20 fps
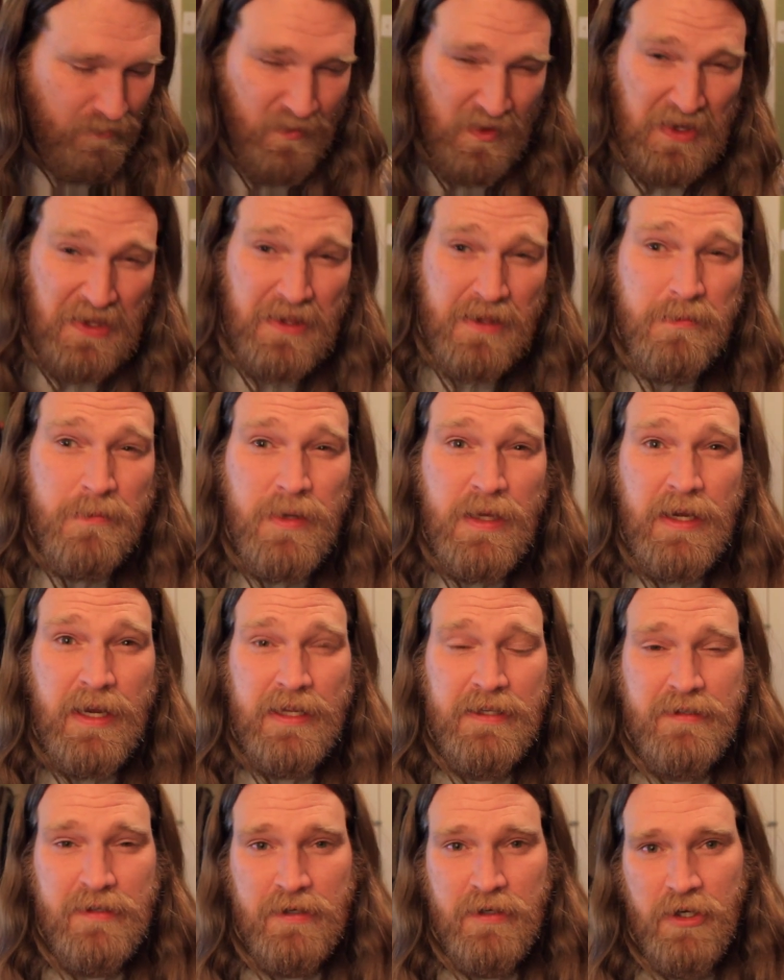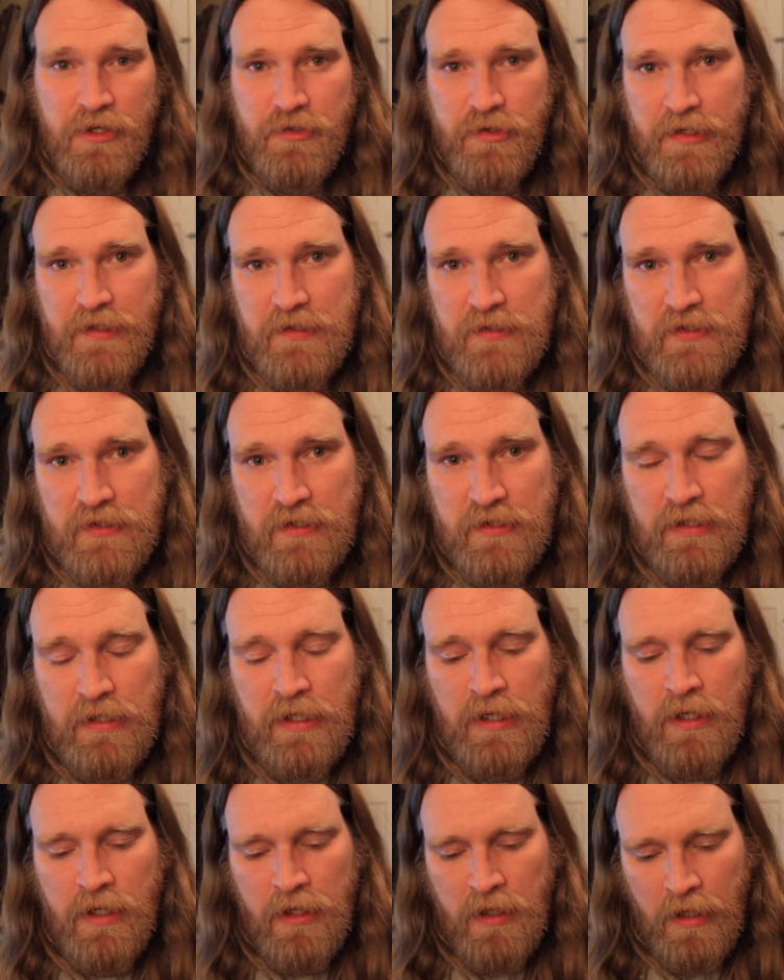in the mid 1800s,
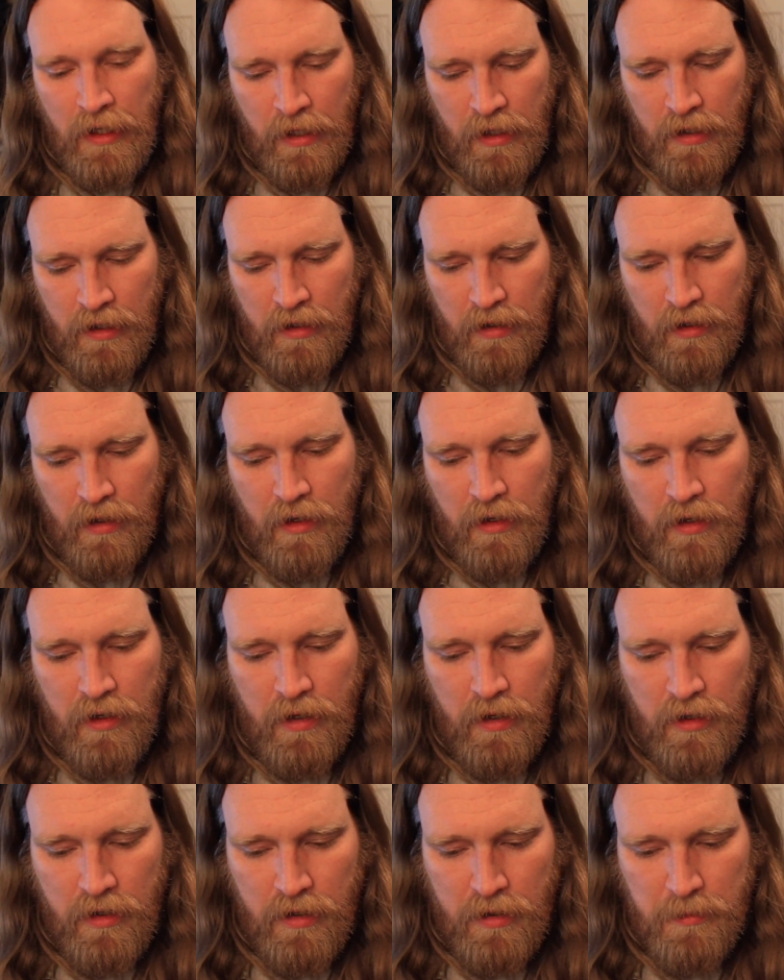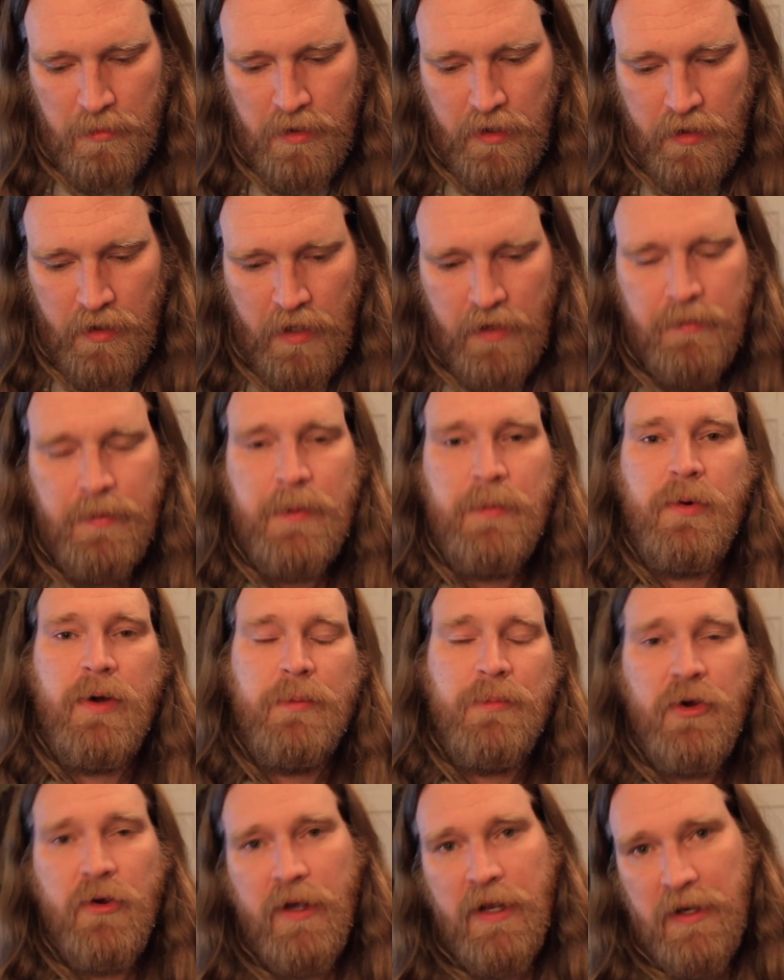a lot of people
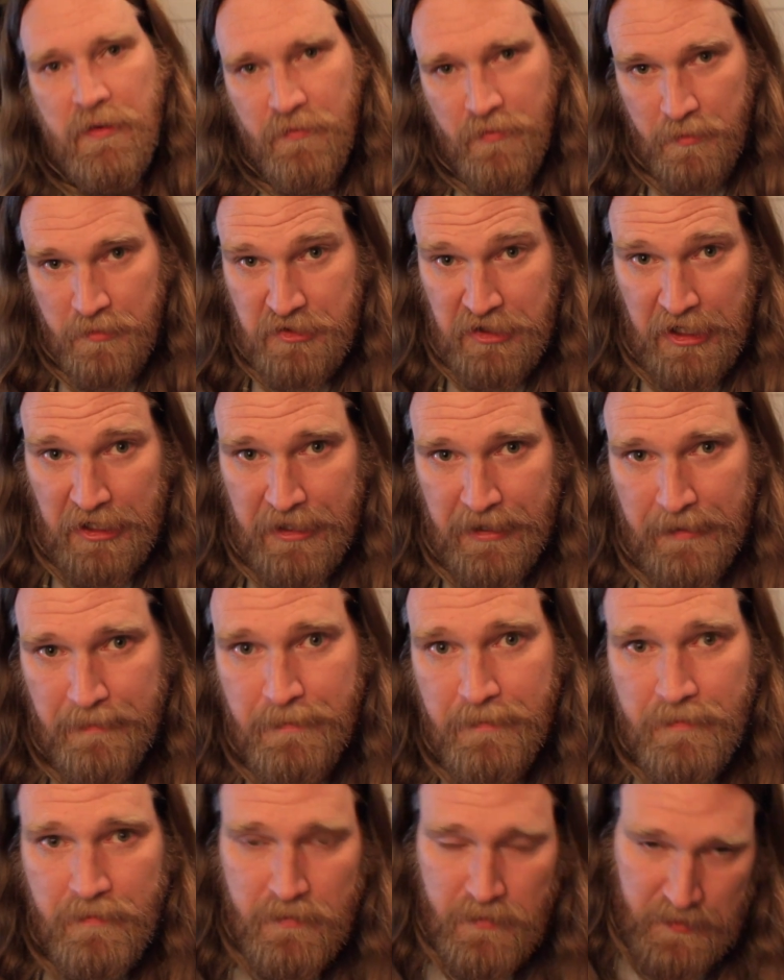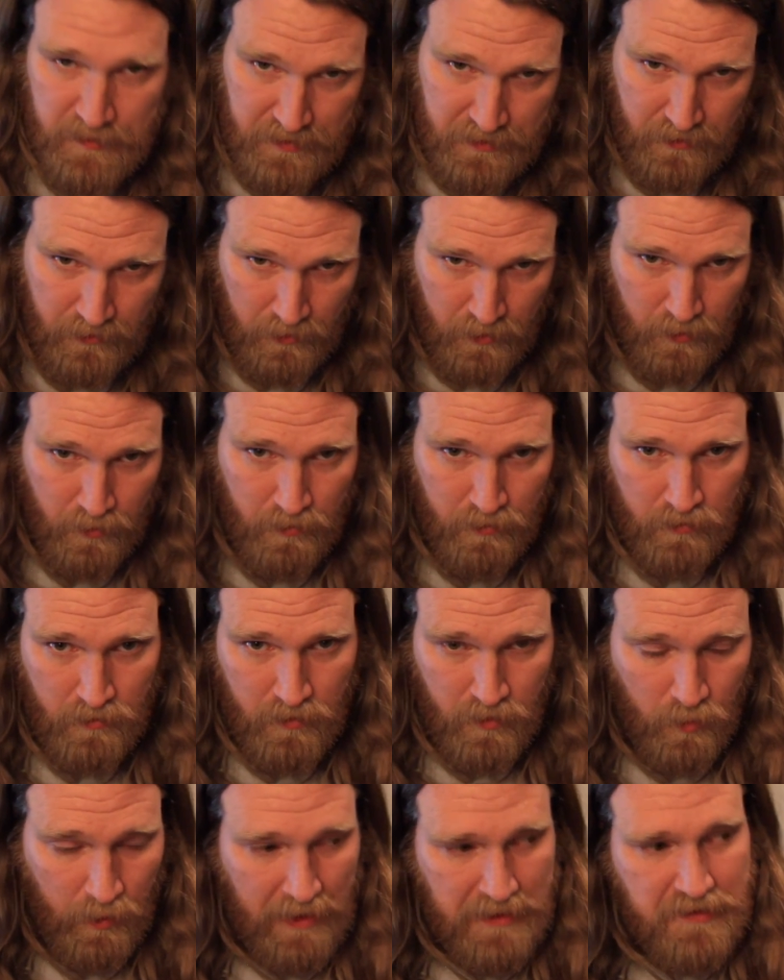immigrated from China into
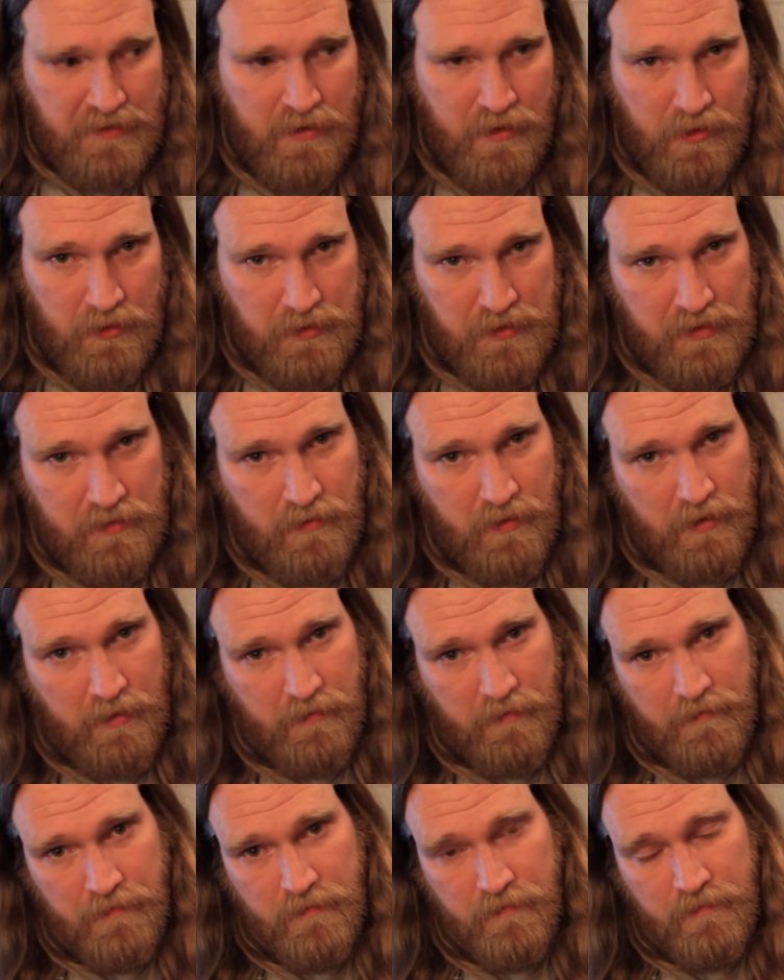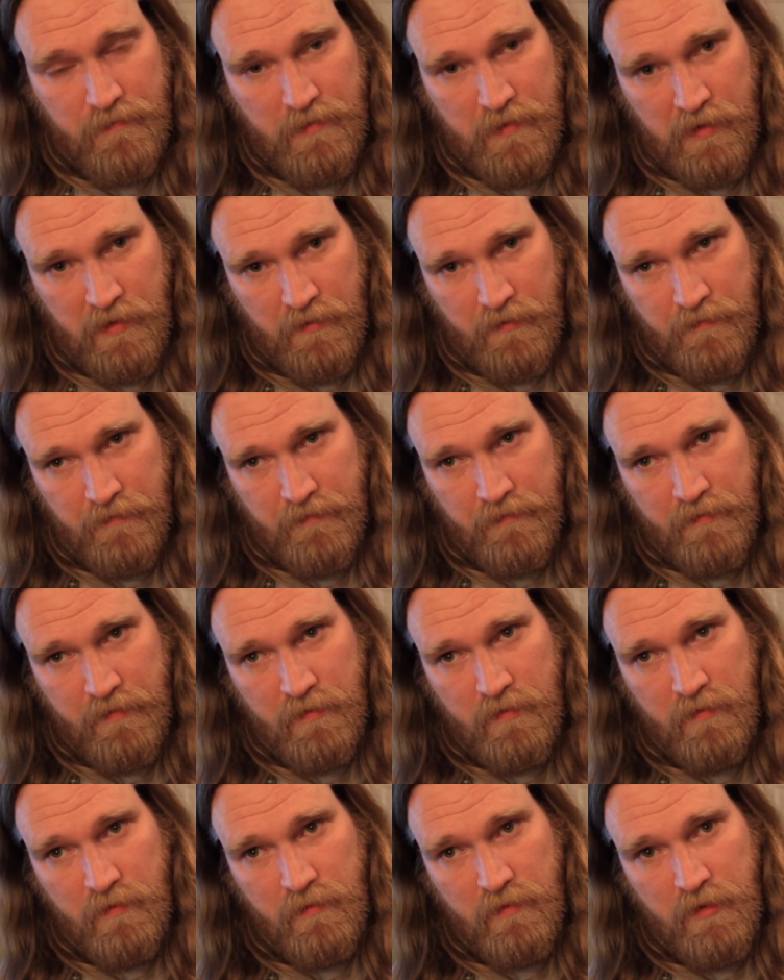the west coast of
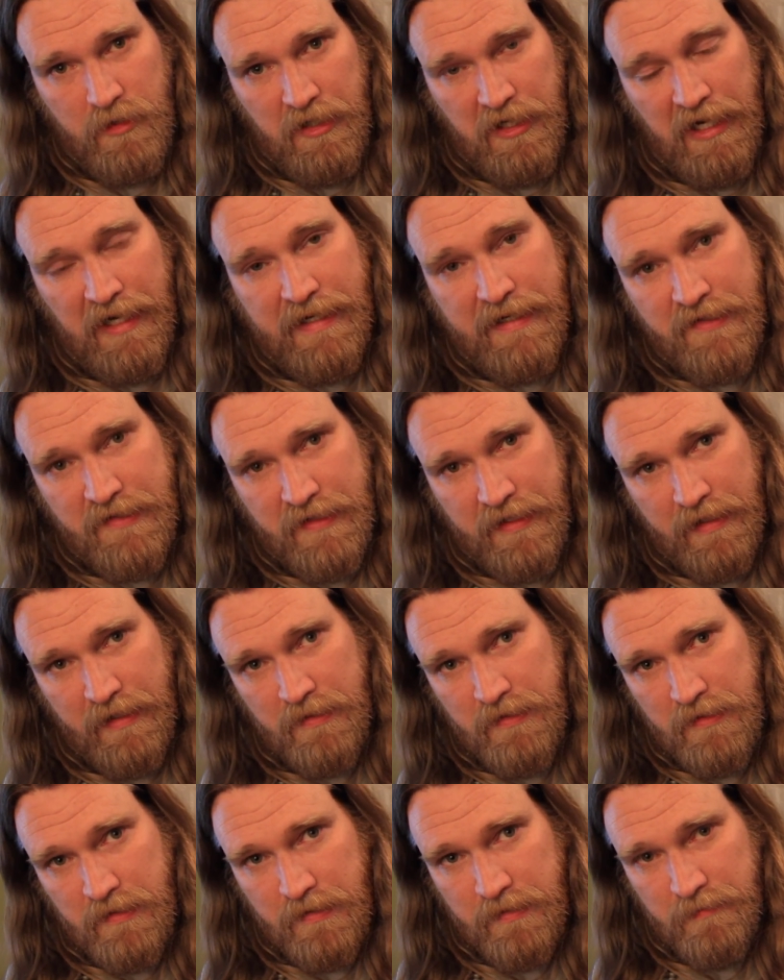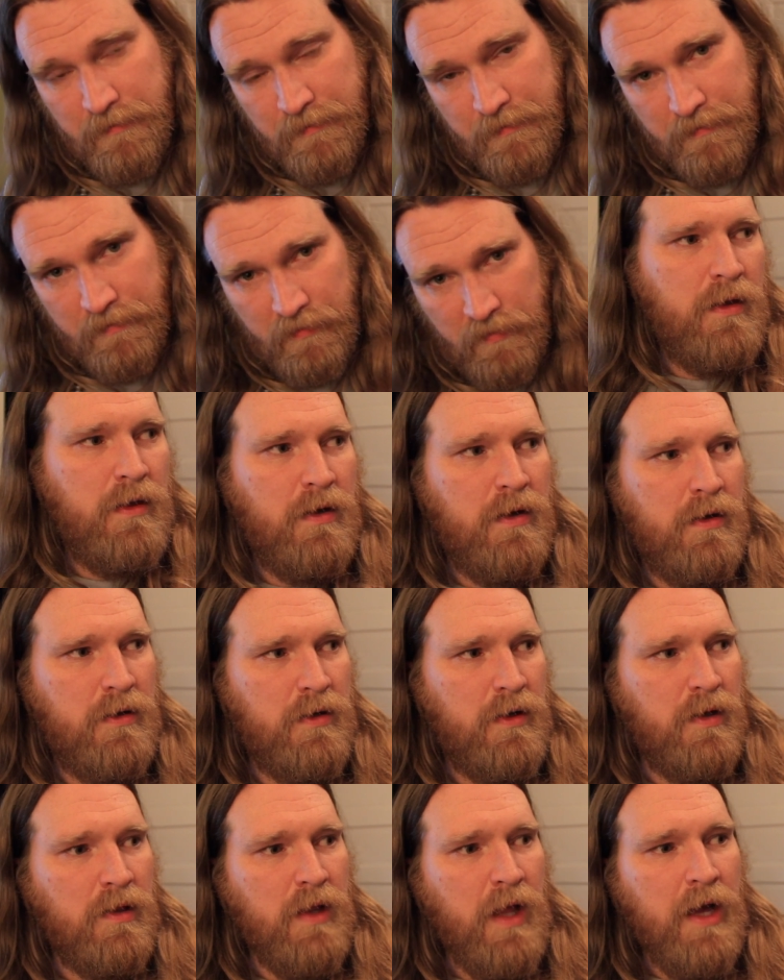the United States.
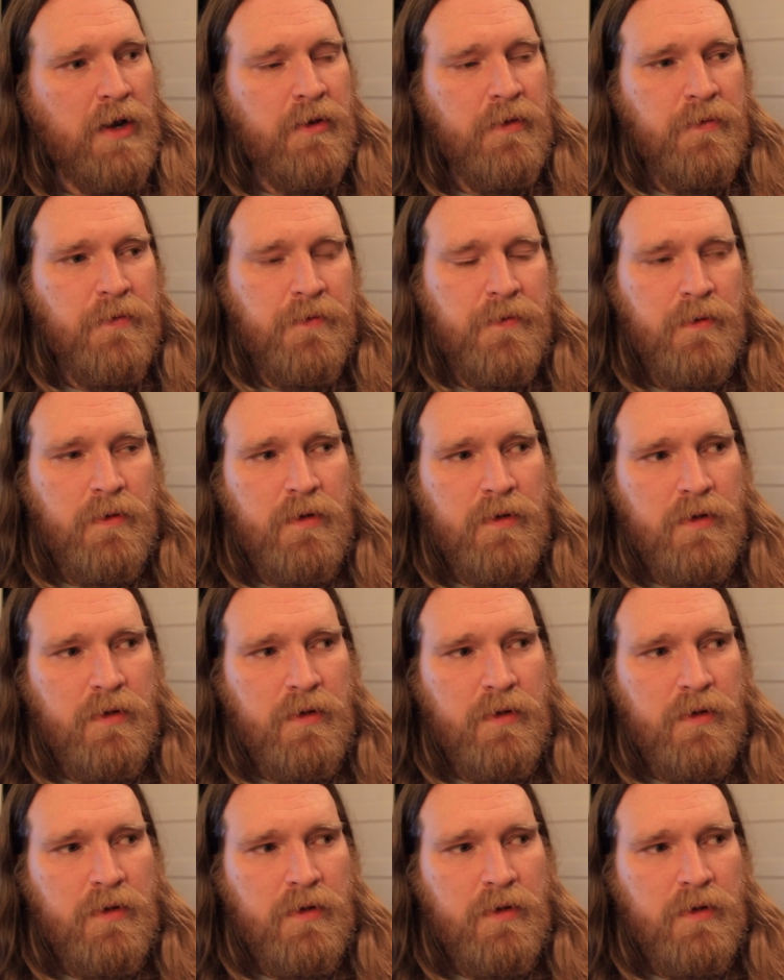A lot of